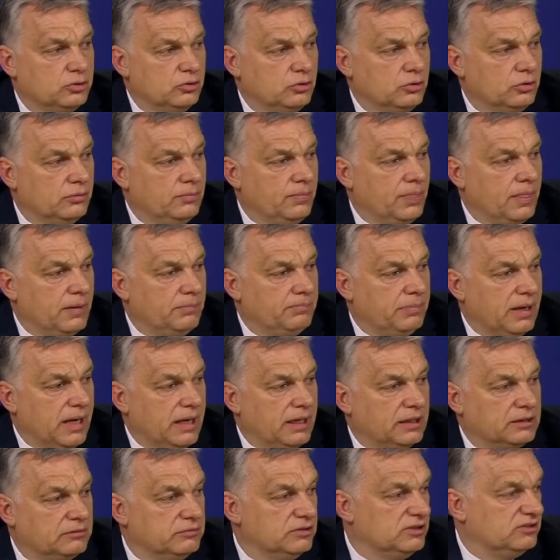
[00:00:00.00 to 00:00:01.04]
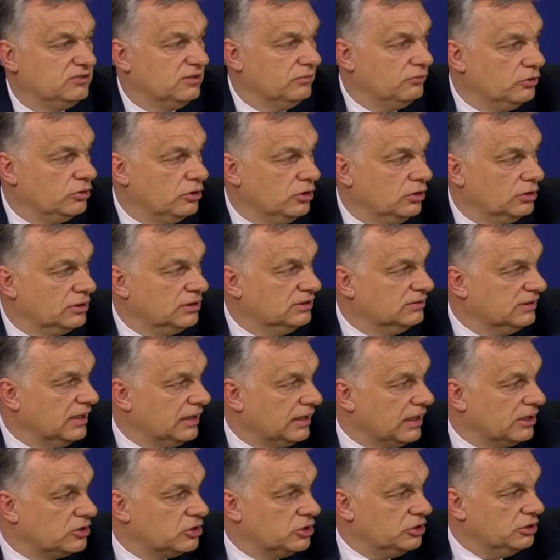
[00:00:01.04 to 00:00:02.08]
From the beginning, it
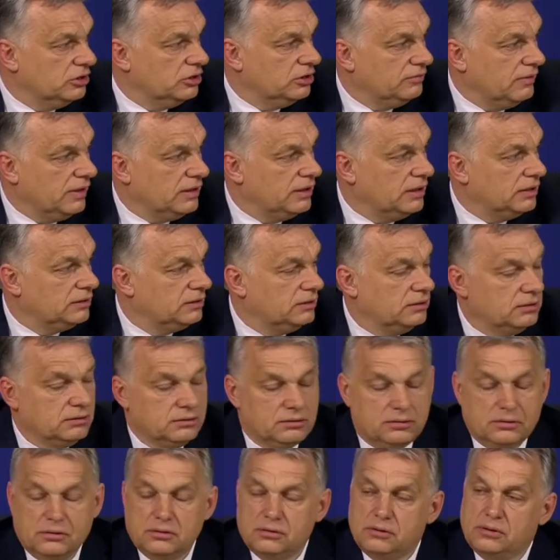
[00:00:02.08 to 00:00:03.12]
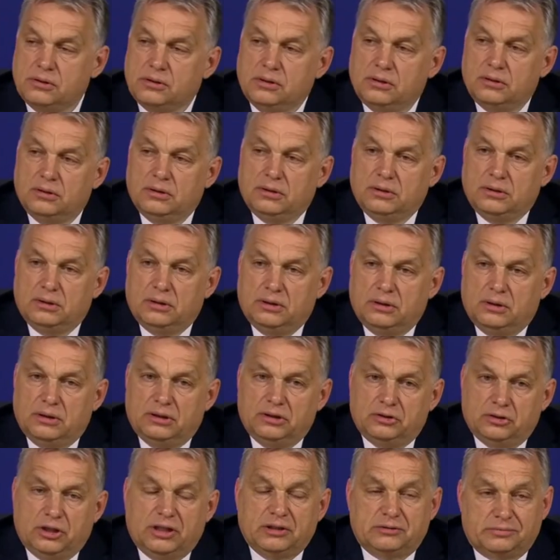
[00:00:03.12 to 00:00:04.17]
was clear that we
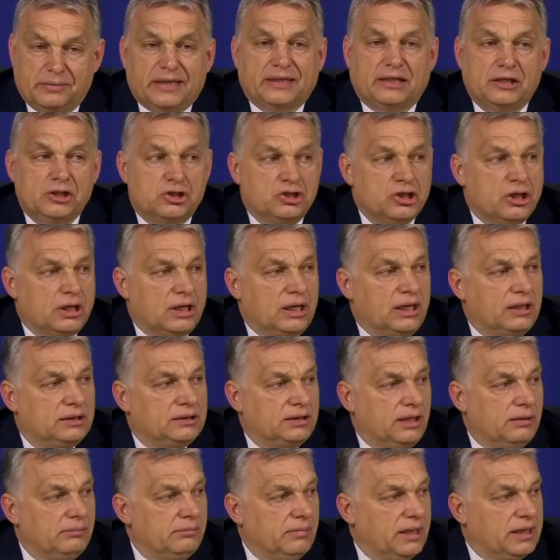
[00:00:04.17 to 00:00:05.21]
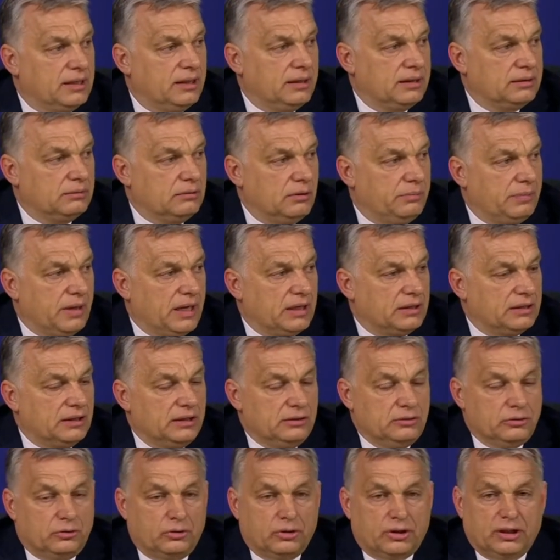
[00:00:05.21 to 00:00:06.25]
couldn't achieve our
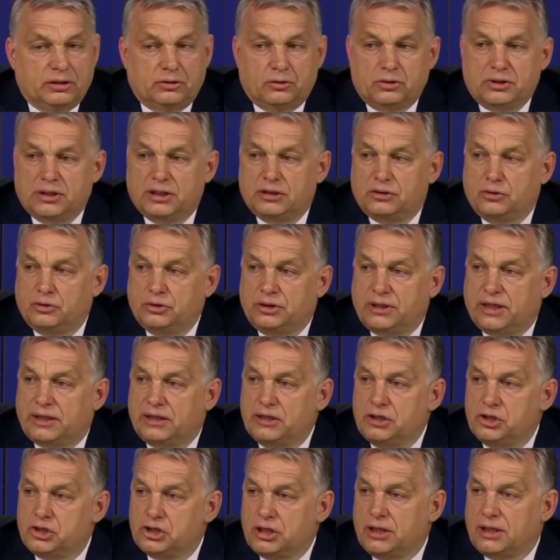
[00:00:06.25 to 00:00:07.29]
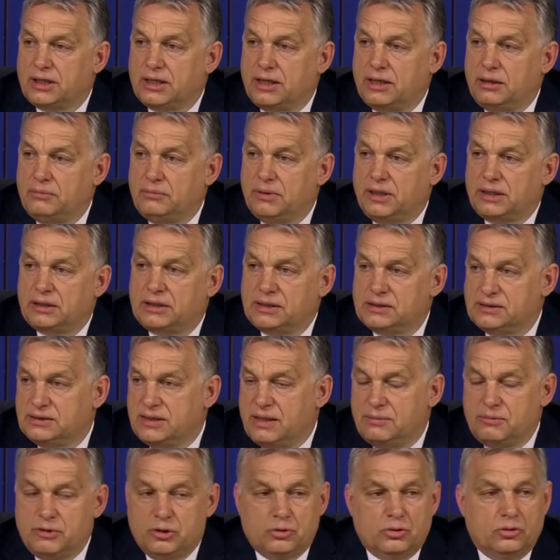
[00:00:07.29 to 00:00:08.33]
goal to get the
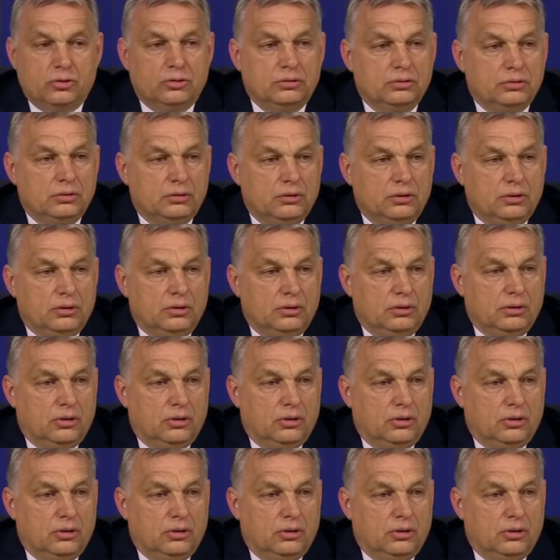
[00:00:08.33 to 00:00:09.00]
13 parties to